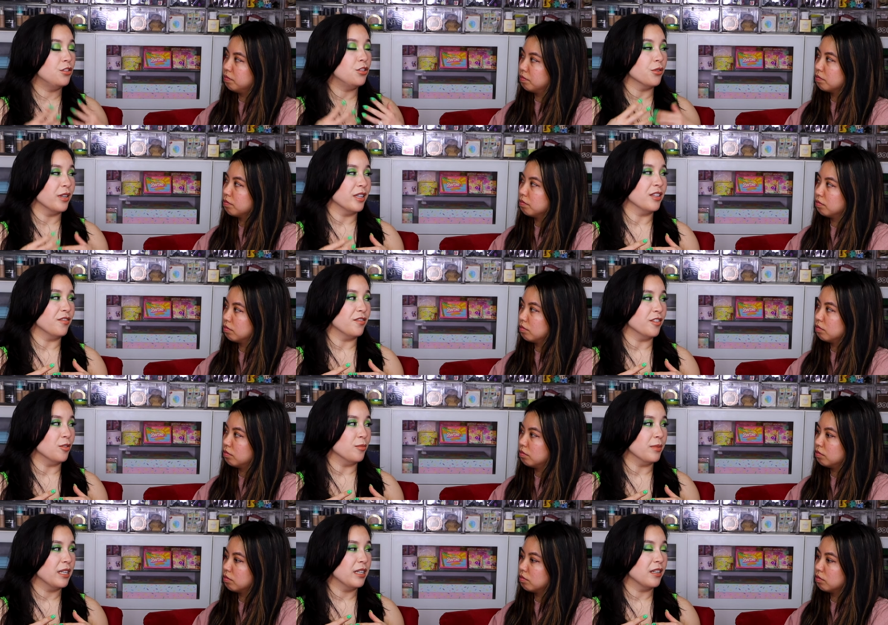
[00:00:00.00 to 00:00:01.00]
Speaker 1: during the
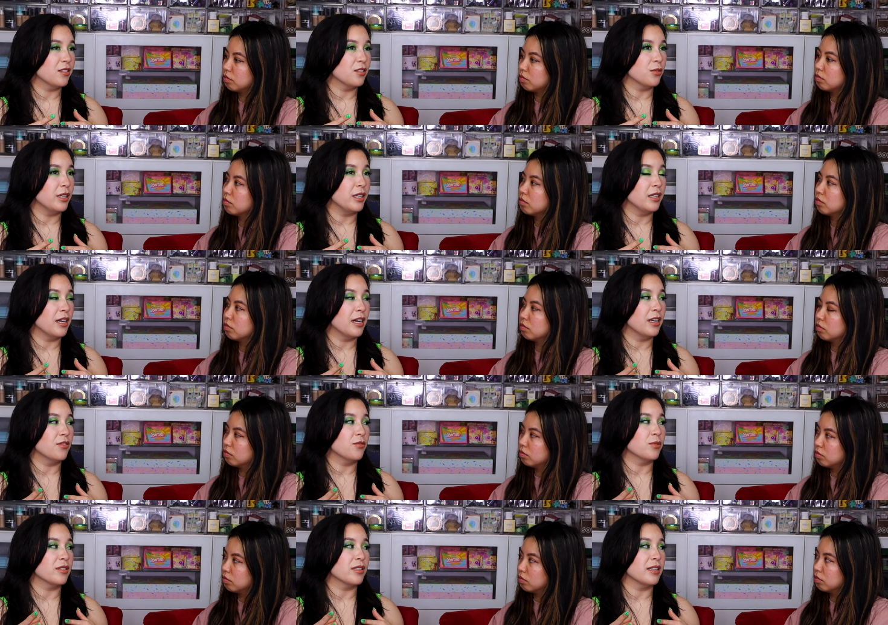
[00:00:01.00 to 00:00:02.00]
filming, and so he kind of
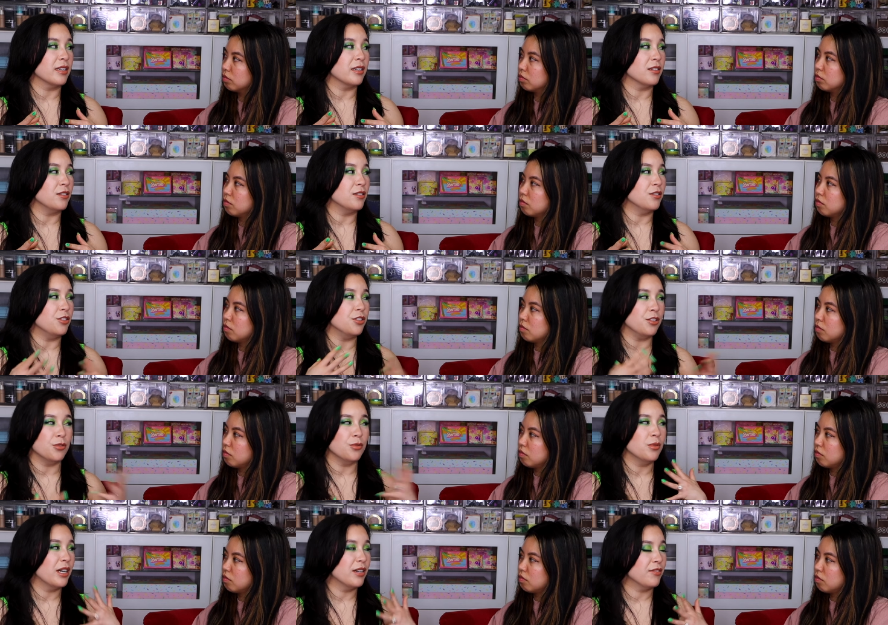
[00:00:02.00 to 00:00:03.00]
was like do
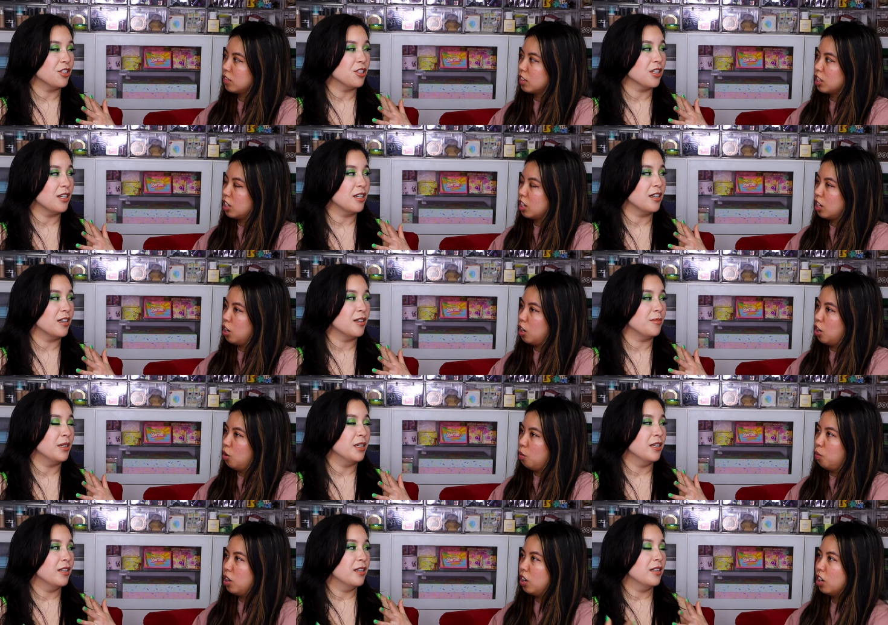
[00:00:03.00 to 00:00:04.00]
you have a job?
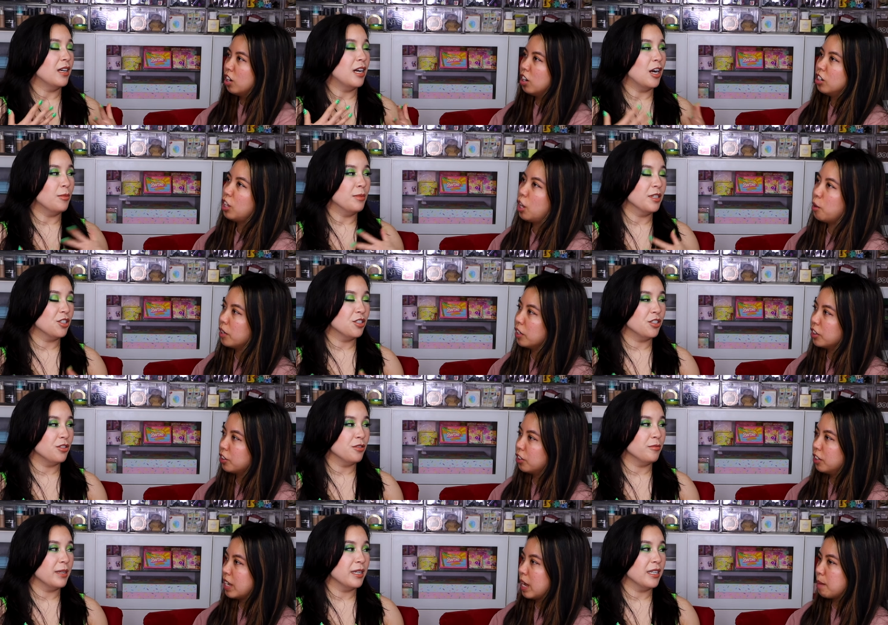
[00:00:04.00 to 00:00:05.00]
Well, her How lower
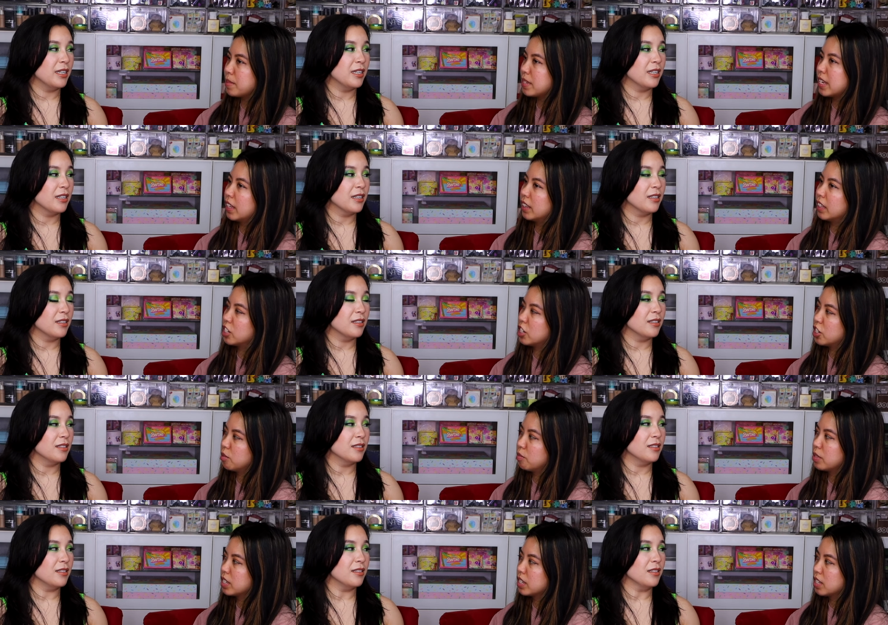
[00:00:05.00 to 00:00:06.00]
third kept saying
Speaker 2: that she
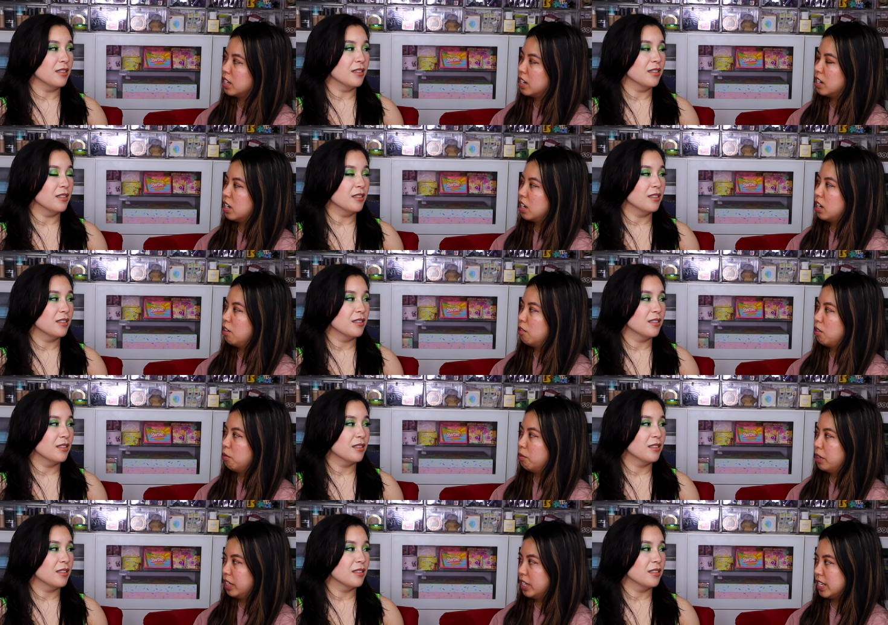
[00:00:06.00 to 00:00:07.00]
was an a
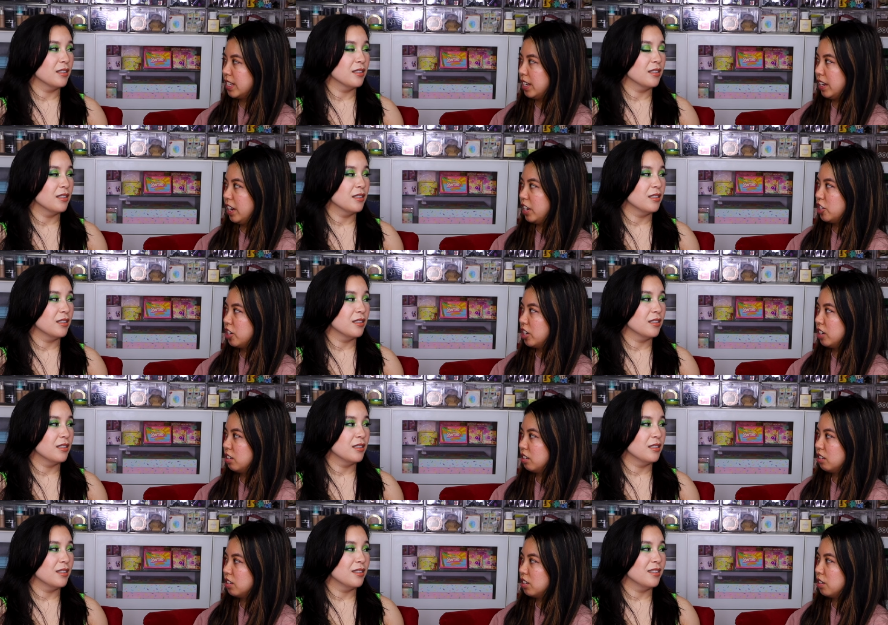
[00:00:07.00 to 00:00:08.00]
real estate agent.
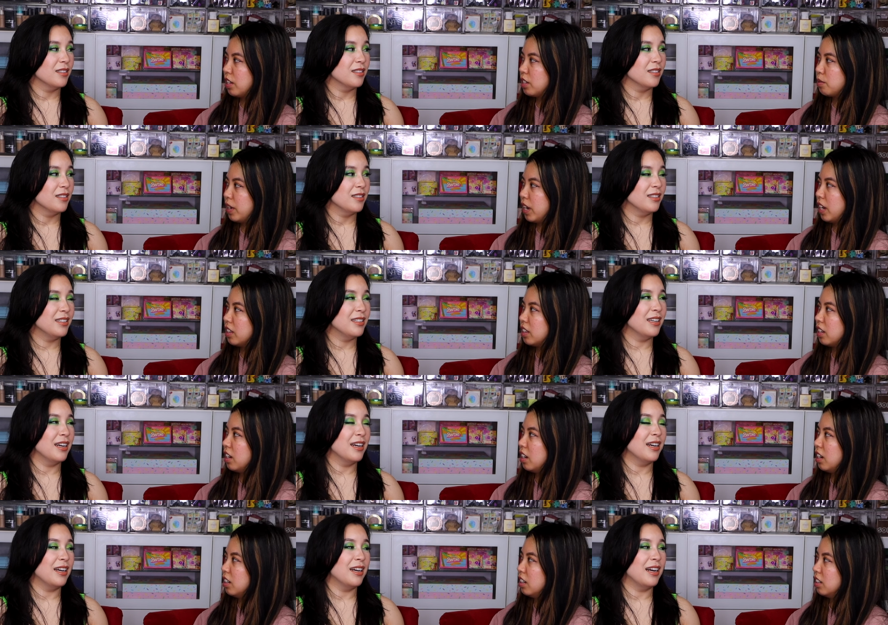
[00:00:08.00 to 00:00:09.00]
So that's why I thought,
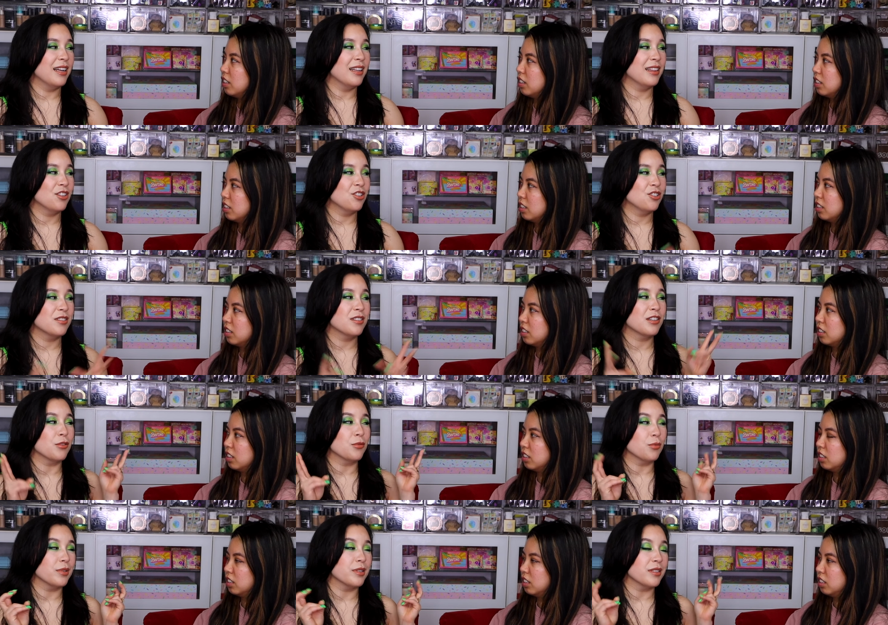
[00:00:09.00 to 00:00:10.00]
Yeah,
Speaker 1: I think she's like a
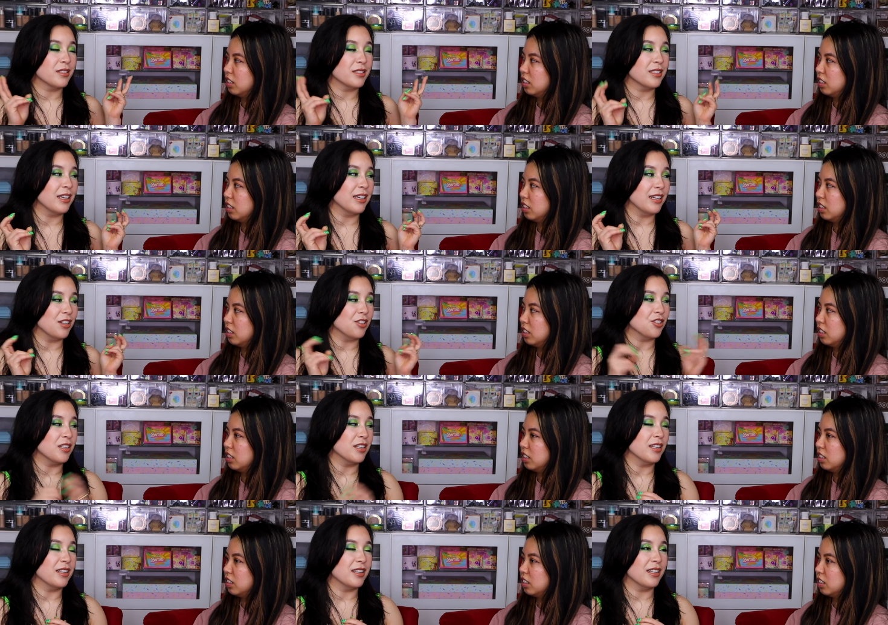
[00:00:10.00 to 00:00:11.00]
real estate agent
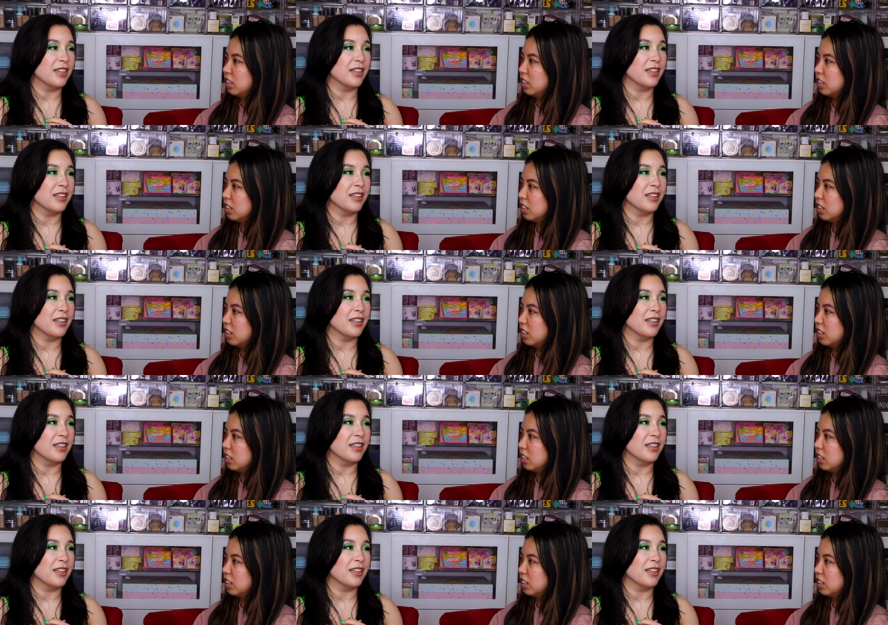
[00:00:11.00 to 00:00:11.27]
and like